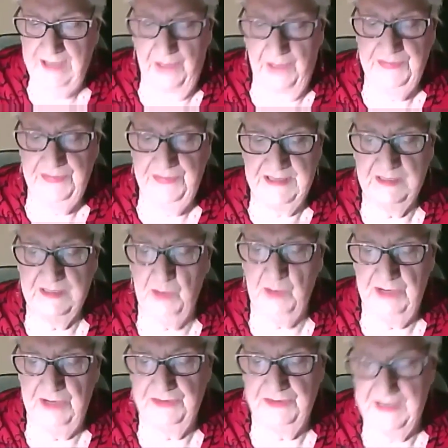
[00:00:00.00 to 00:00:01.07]
this is one of the
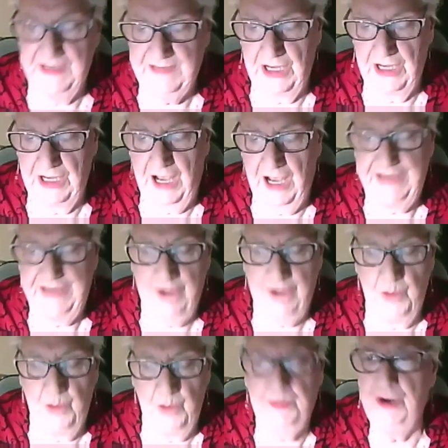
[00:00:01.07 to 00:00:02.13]
things that I don't
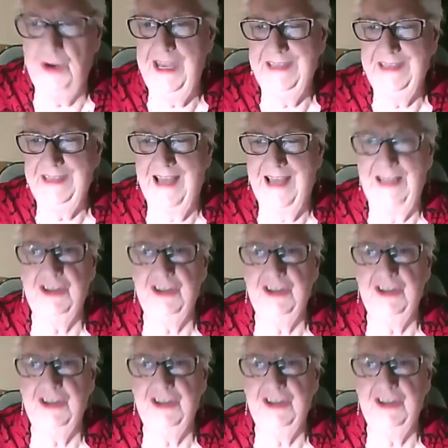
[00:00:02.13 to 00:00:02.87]
put in colors,